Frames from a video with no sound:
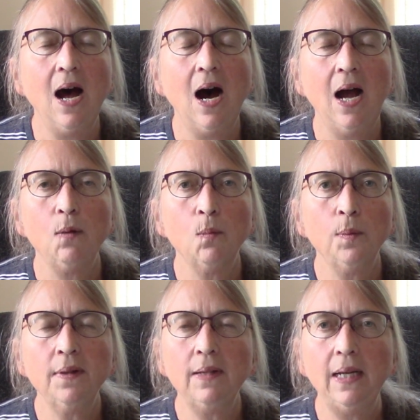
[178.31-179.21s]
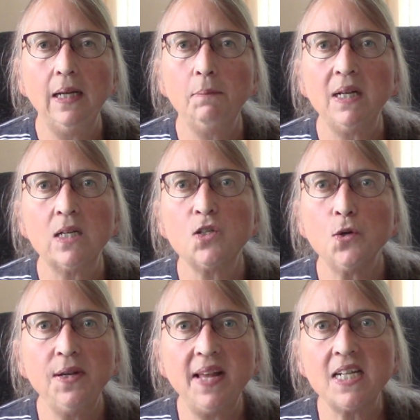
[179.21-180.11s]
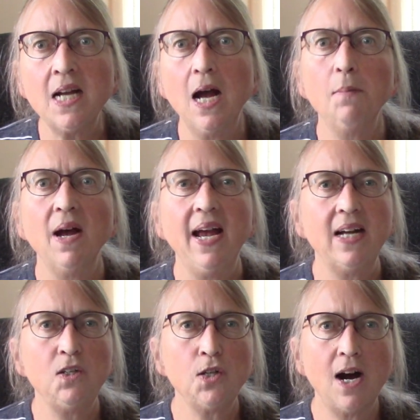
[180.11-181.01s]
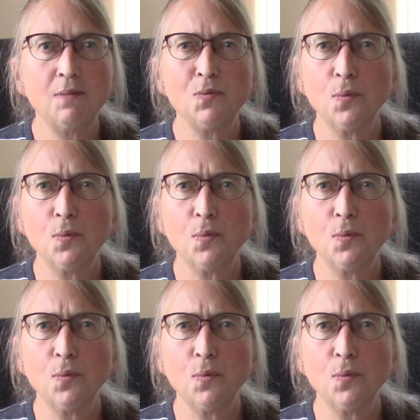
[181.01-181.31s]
I really, because during that time I had jobs